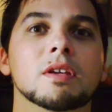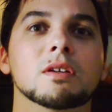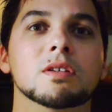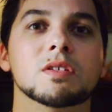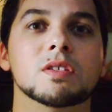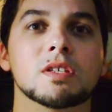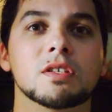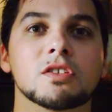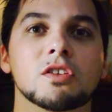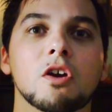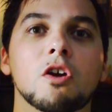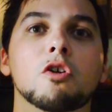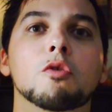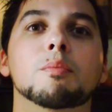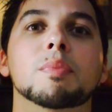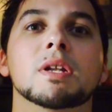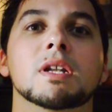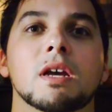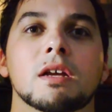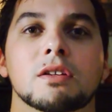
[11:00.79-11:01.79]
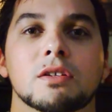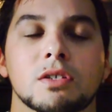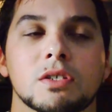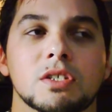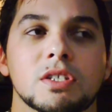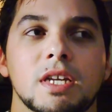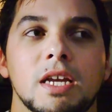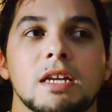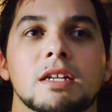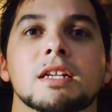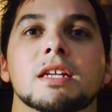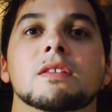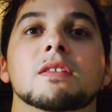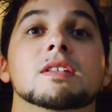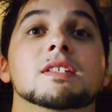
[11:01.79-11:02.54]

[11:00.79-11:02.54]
there's this open understanding,